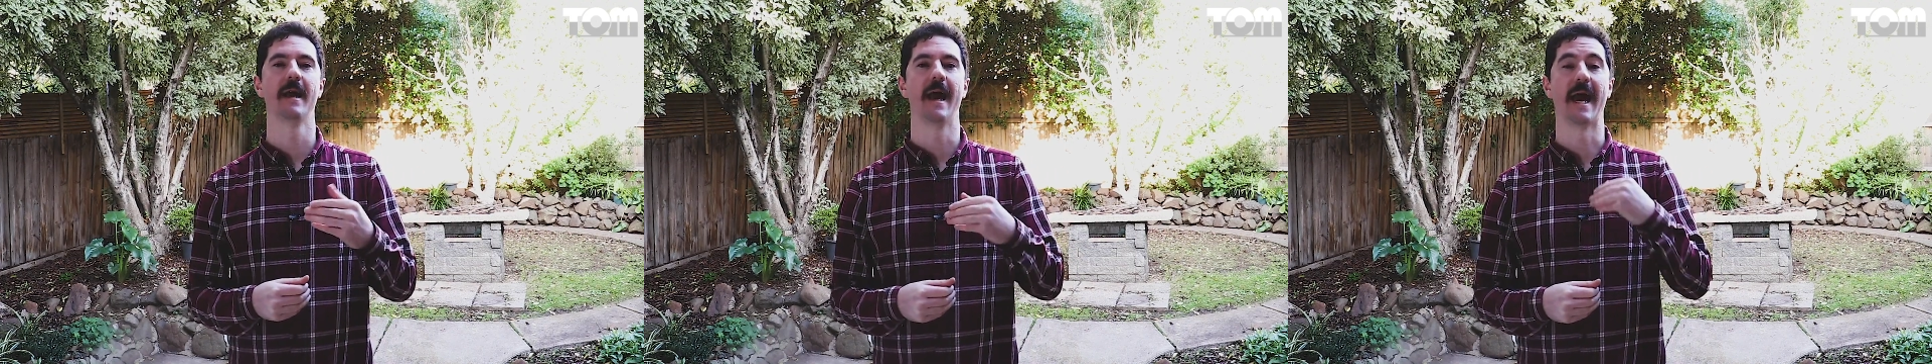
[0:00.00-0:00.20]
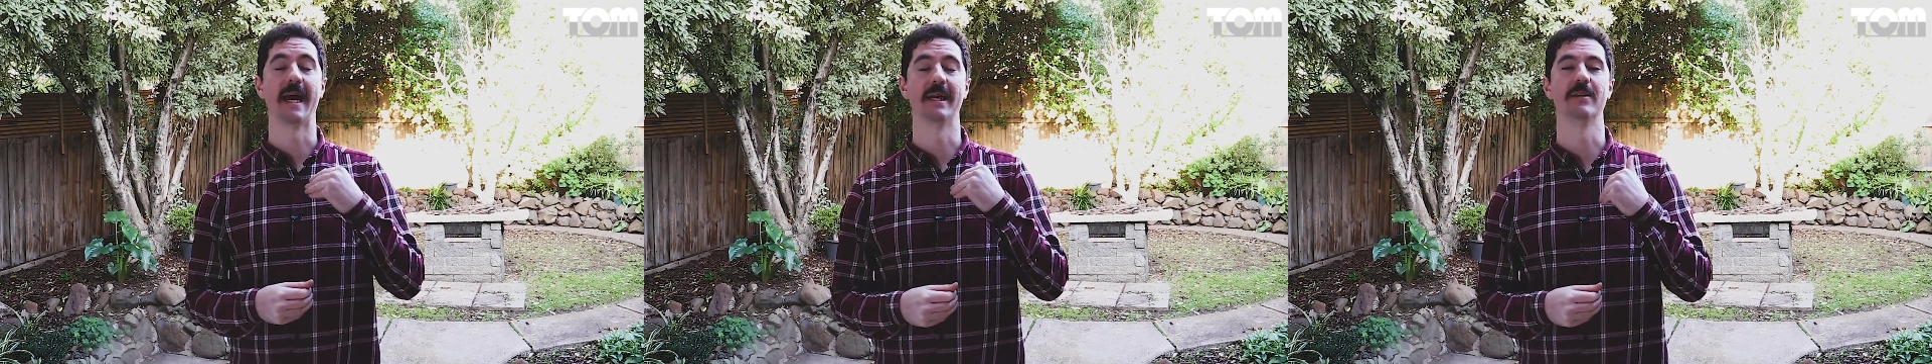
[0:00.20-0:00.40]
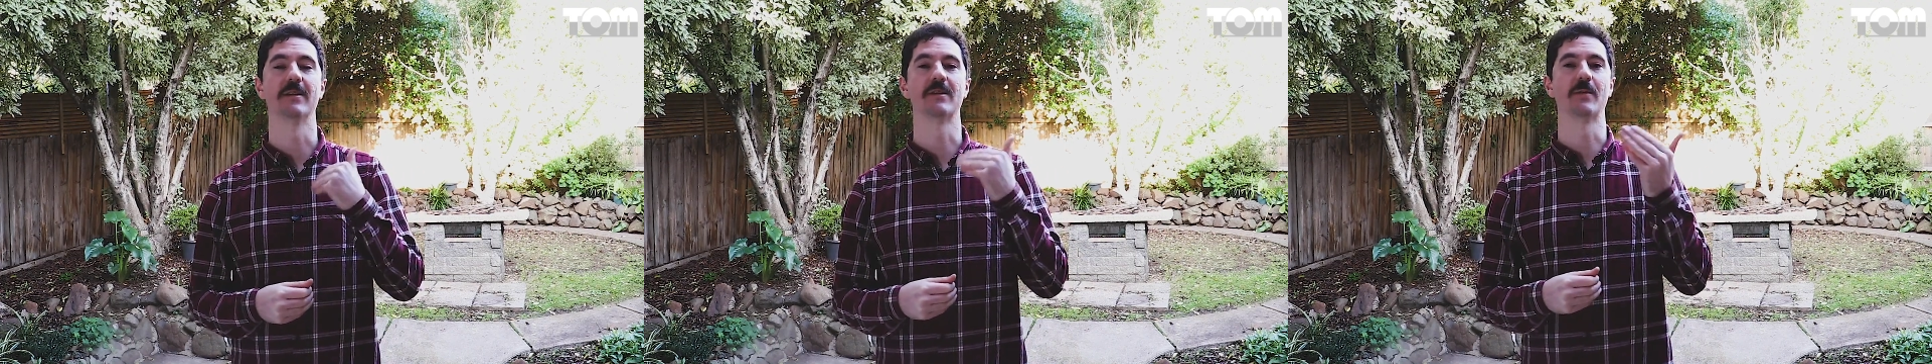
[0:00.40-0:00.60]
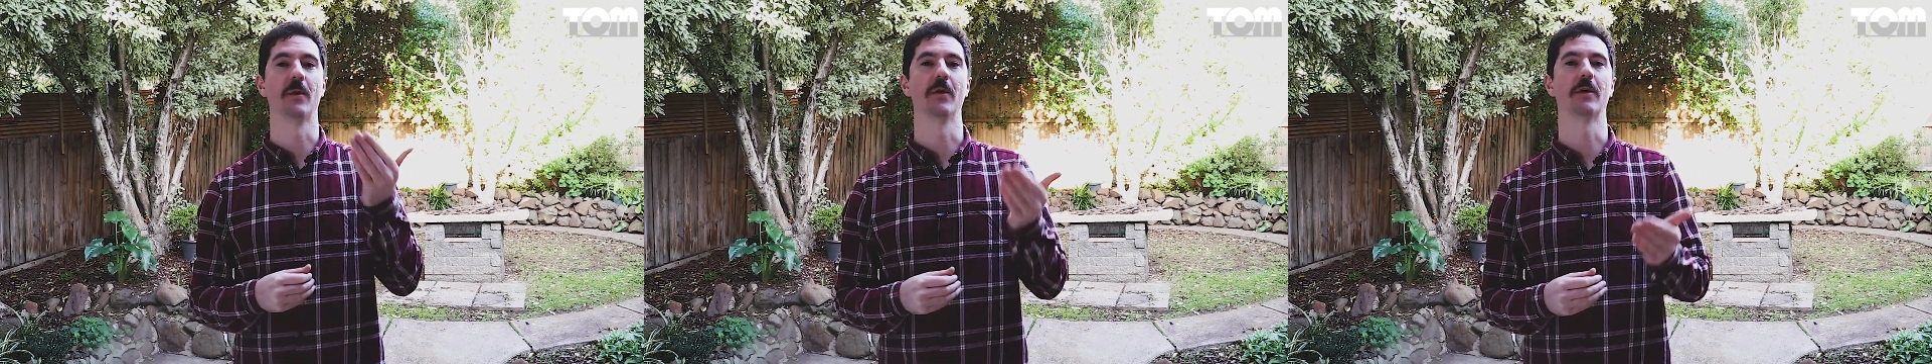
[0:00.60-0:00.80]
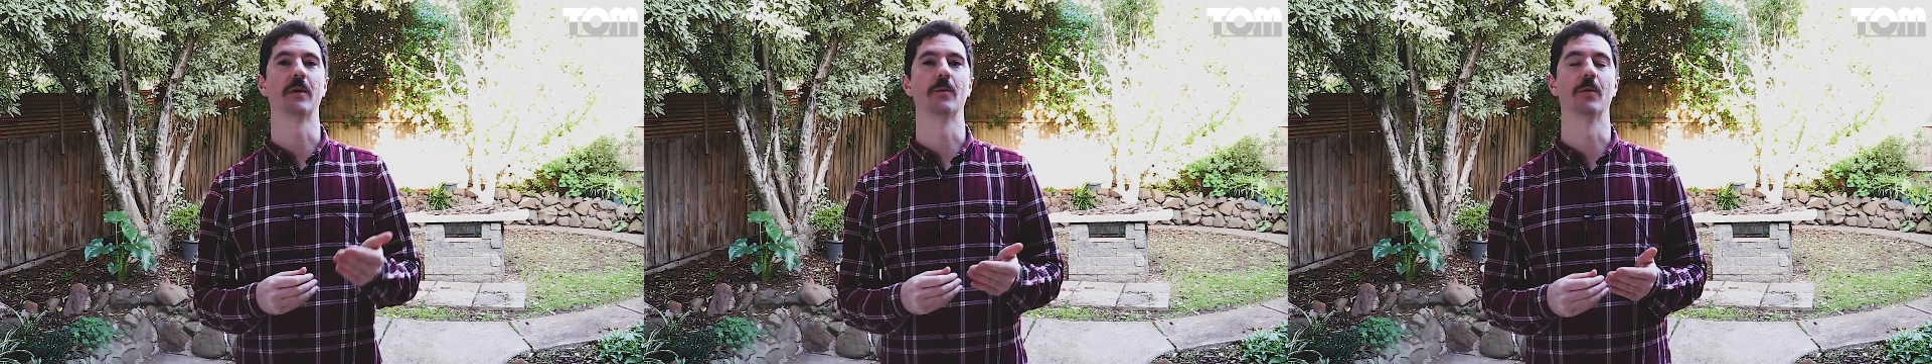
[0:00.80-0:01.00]
and the
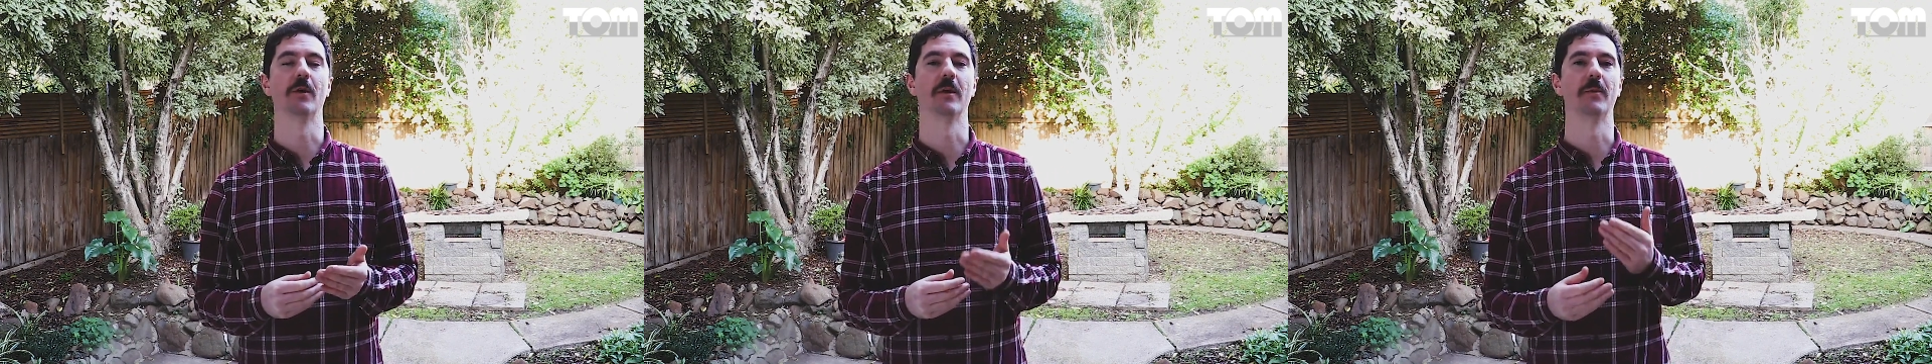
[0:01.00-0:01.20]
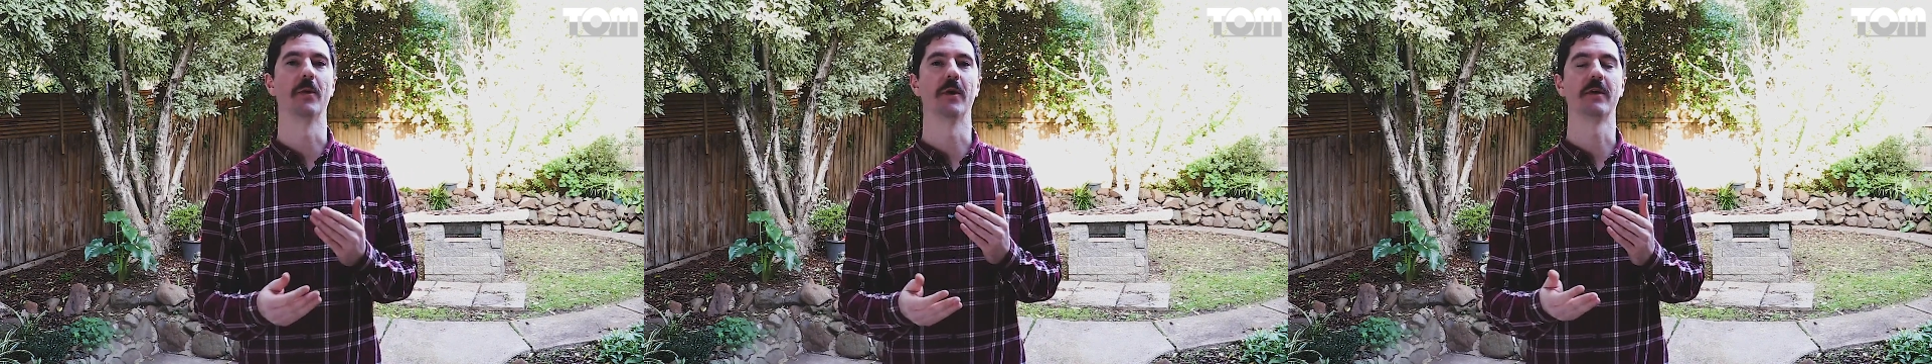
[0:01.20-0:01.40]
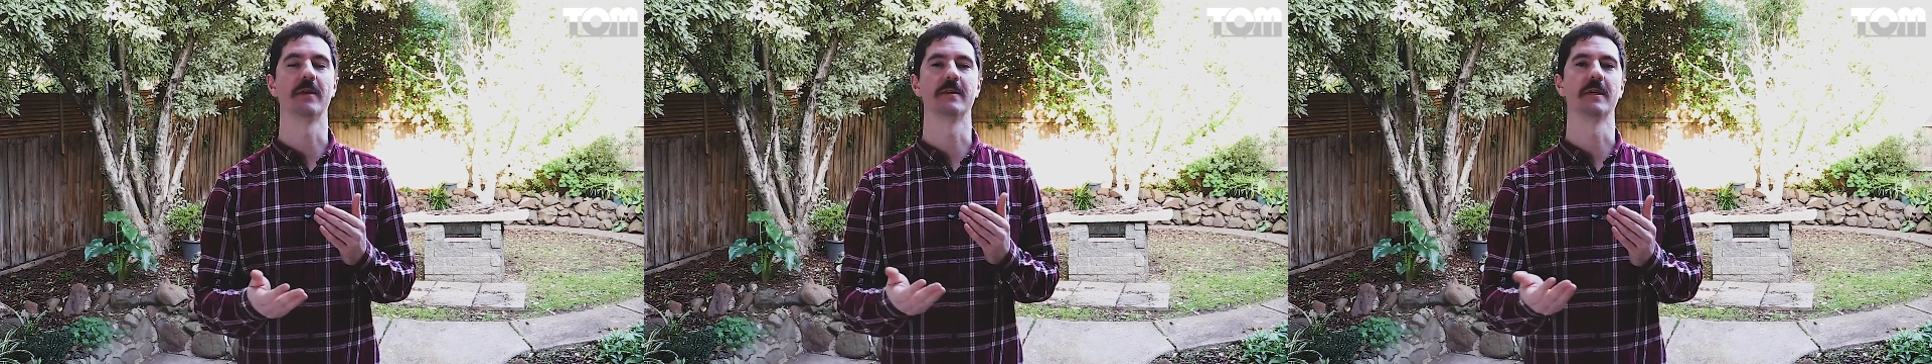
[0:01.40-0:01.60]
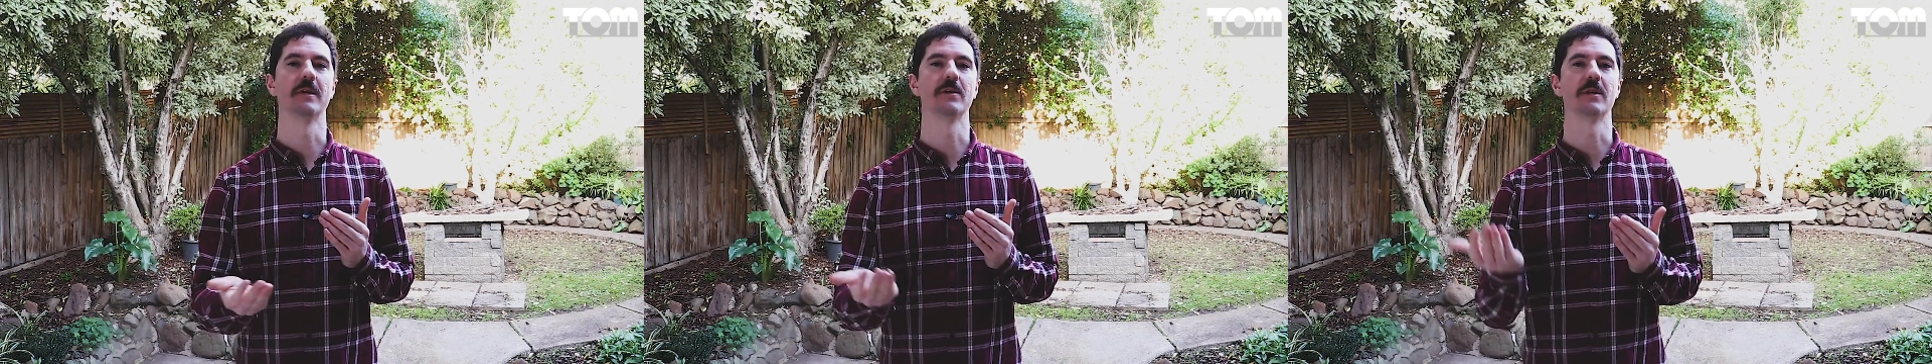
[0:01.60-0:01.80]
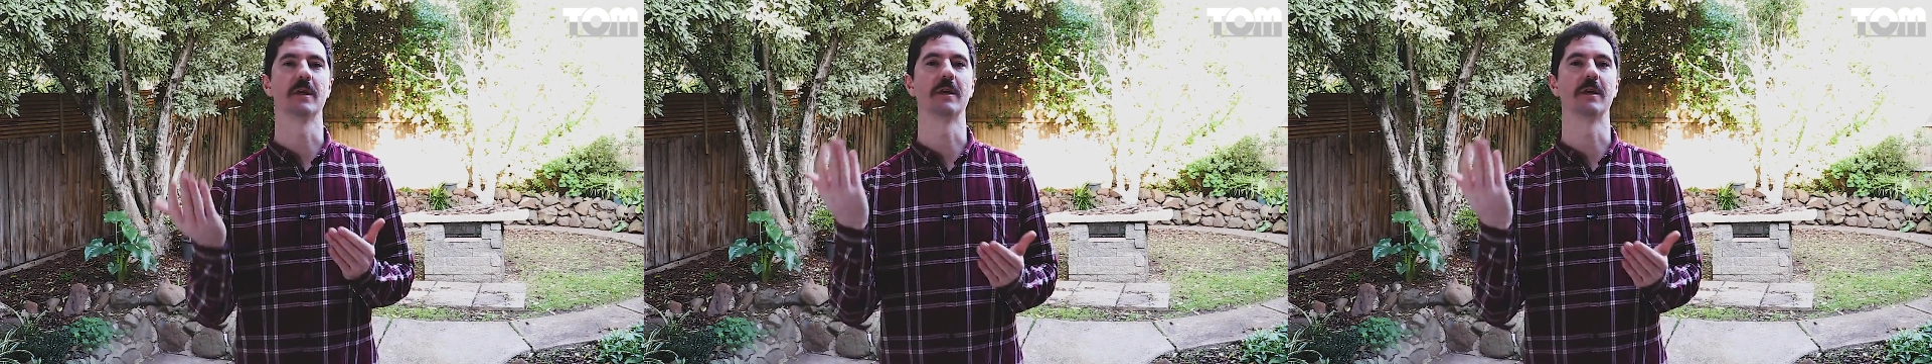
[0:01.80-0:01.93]
spoken word both essentially